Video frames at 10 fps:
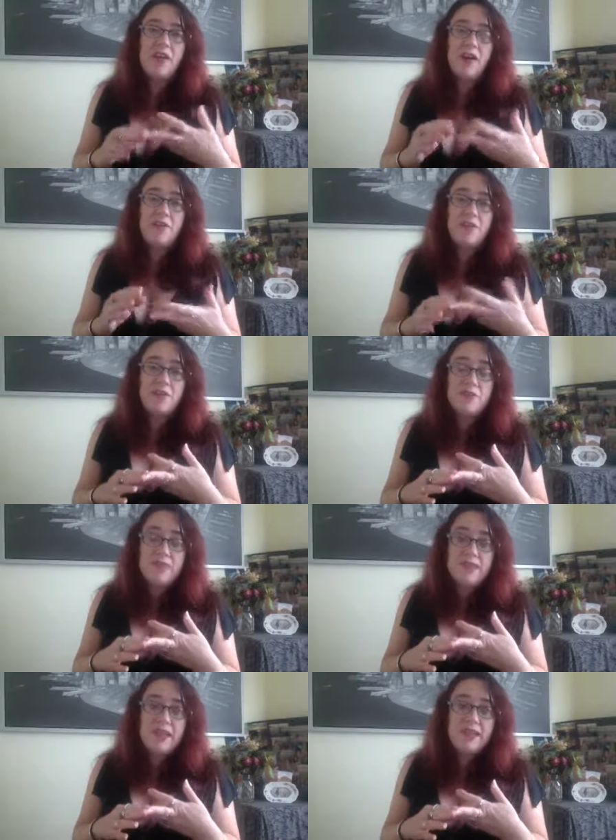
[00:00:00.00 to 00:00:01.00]
on
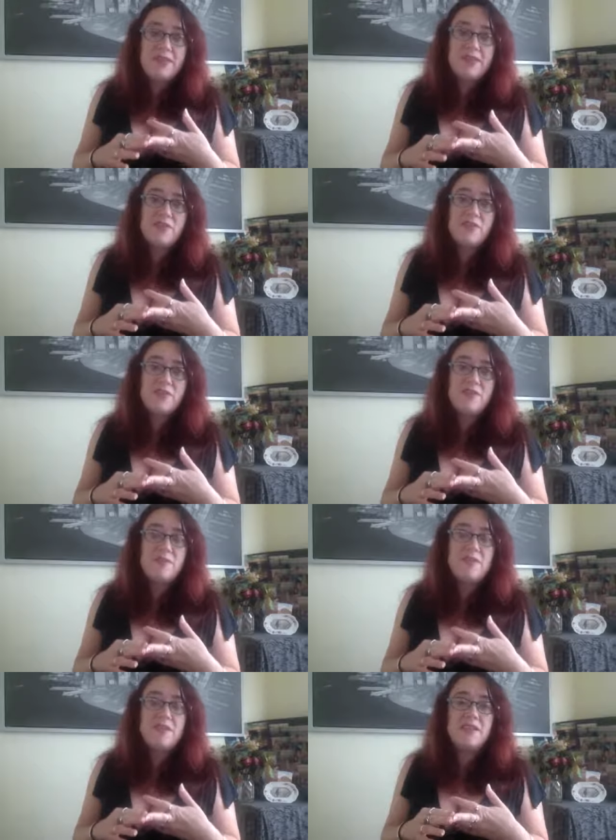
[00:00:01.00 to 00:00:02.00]
Thursdays. It's going to
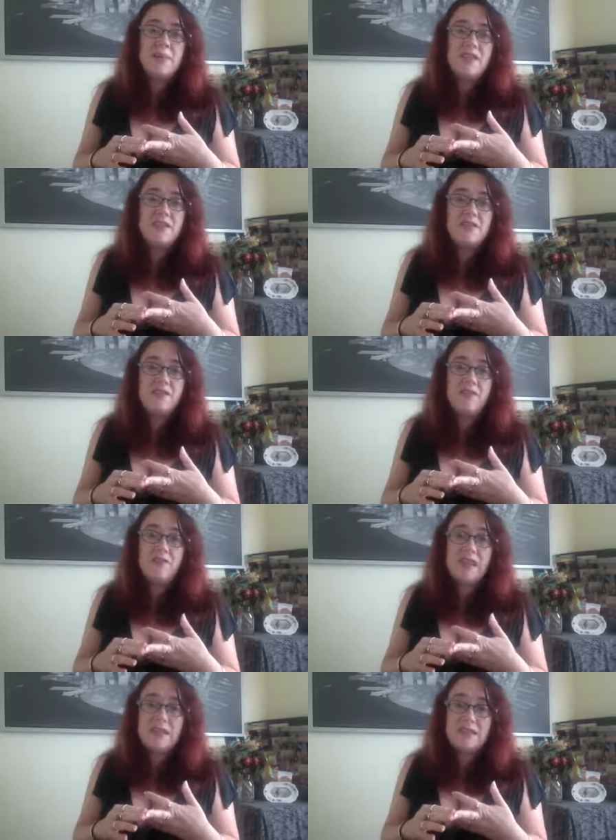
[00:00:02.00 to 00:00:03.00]
be Spice's Love
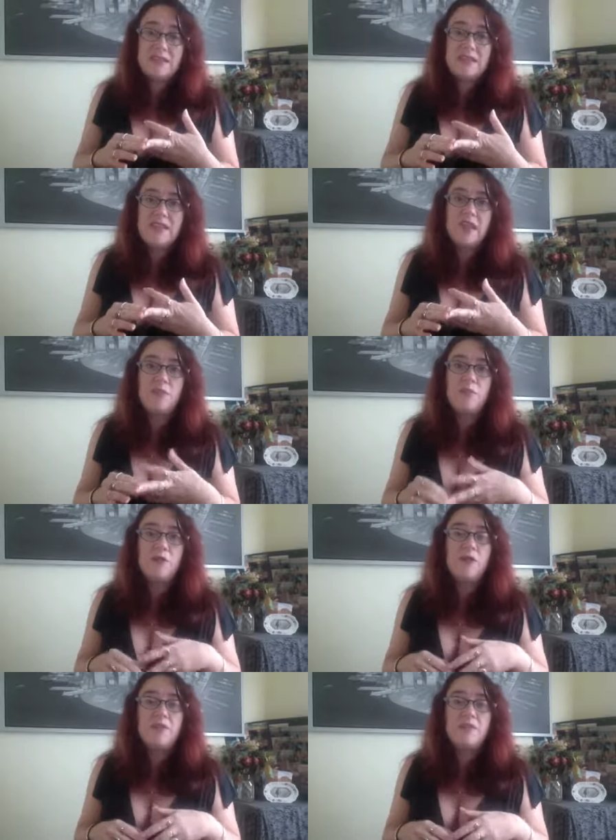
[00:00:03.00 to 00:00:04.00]
Lessons, and
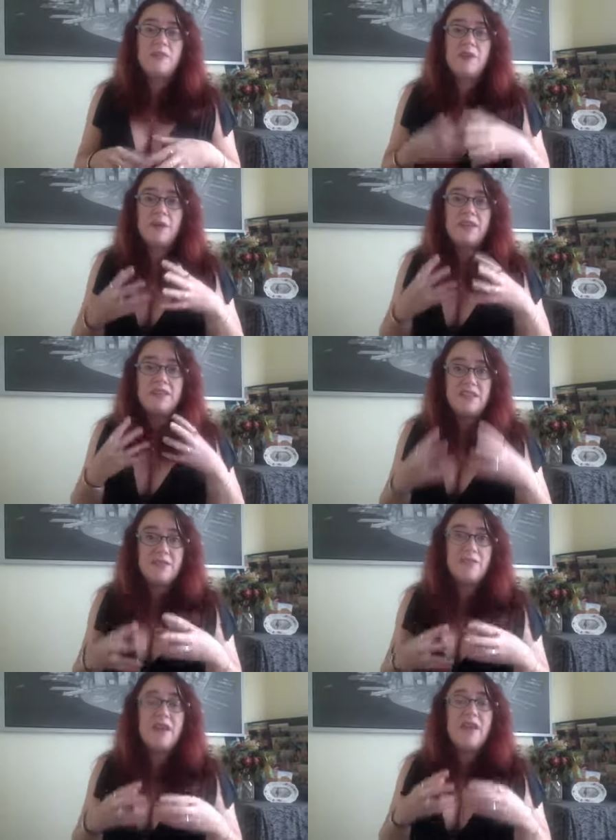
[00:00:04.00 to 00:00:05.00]
we're going to be going
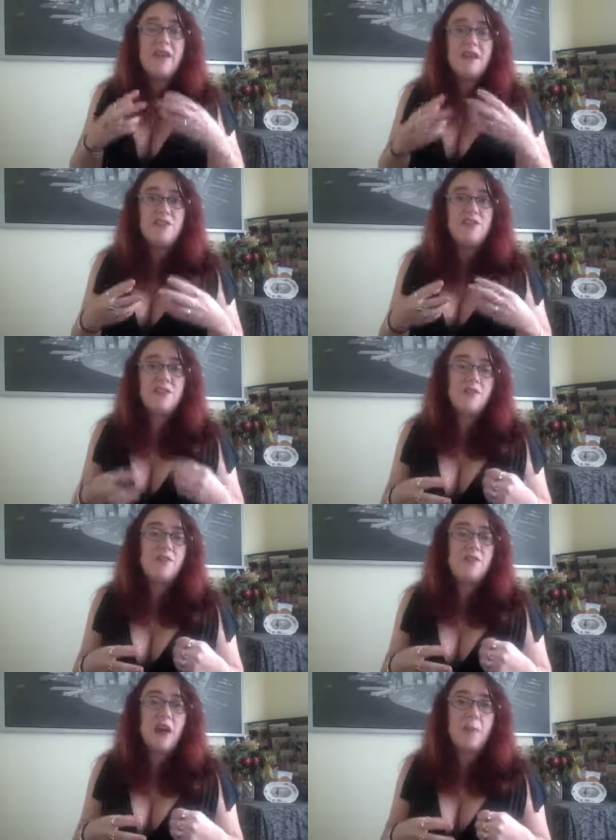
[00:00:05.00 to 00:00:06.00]
deep into
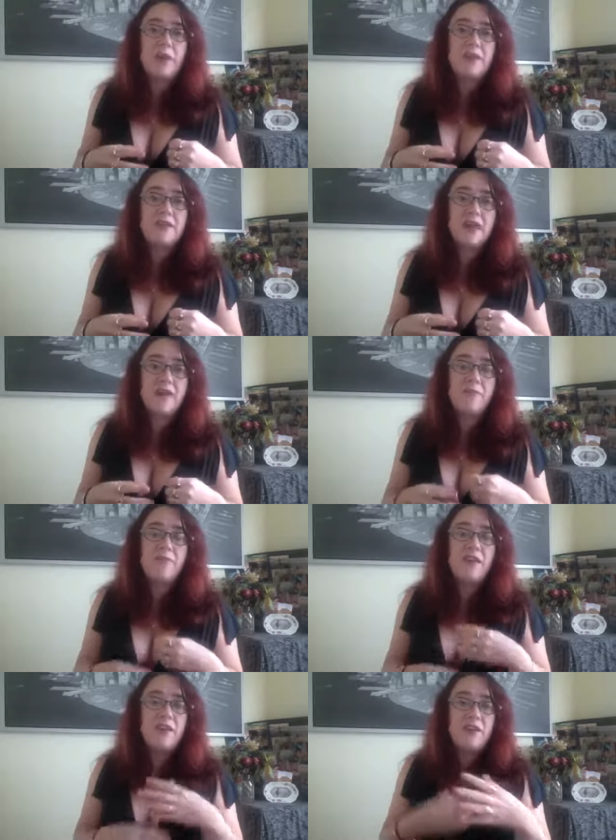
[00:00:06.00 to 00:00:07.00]
different topics.
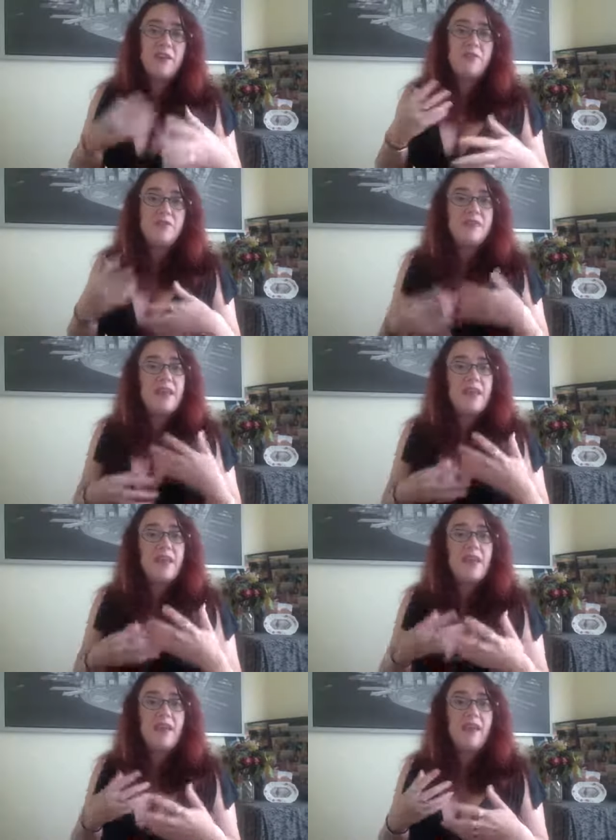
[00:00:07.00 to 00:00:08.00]

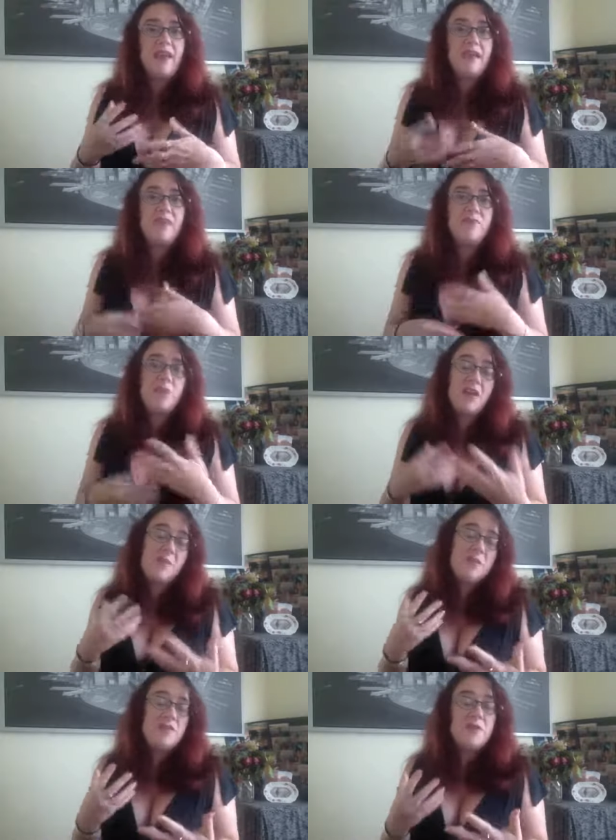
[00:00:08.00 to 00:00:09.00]
Today, and what I've
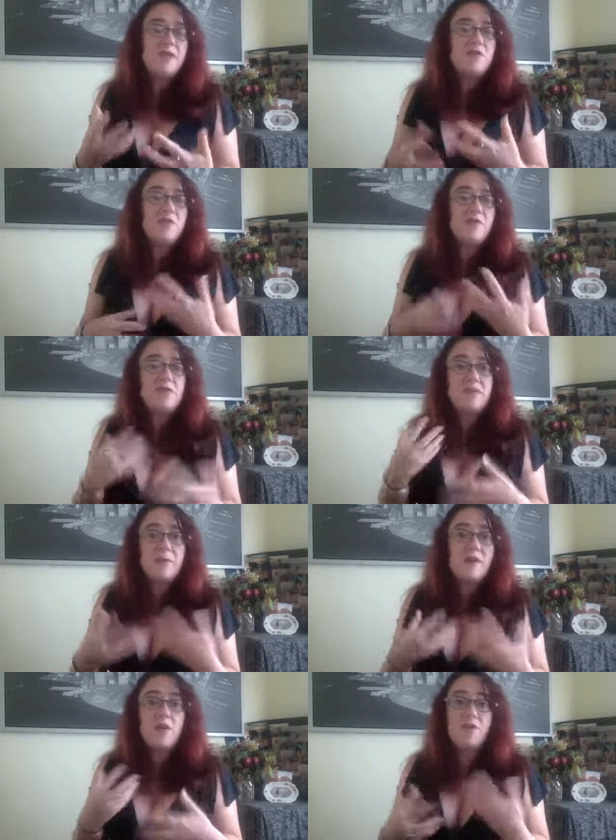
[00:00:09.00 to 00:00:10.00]
been doing is sort of
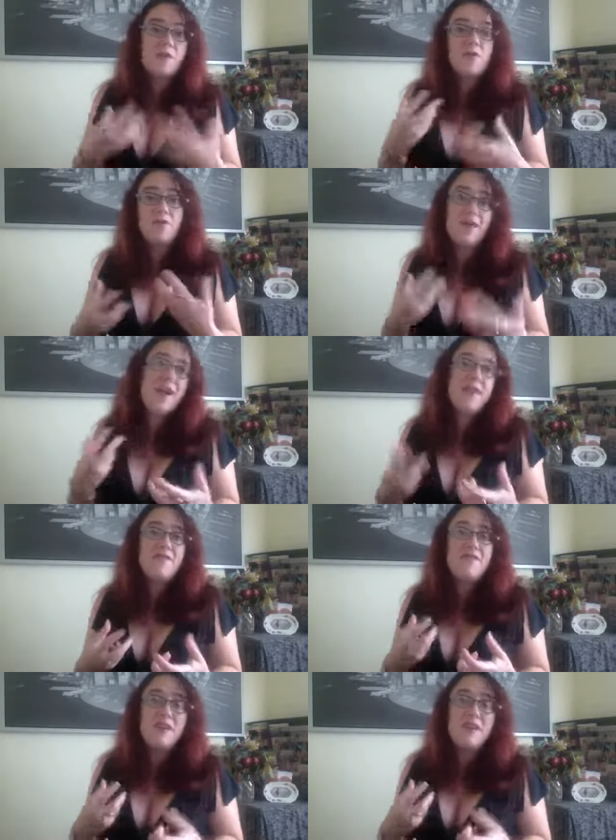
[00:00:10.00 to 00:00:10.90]
skimming over five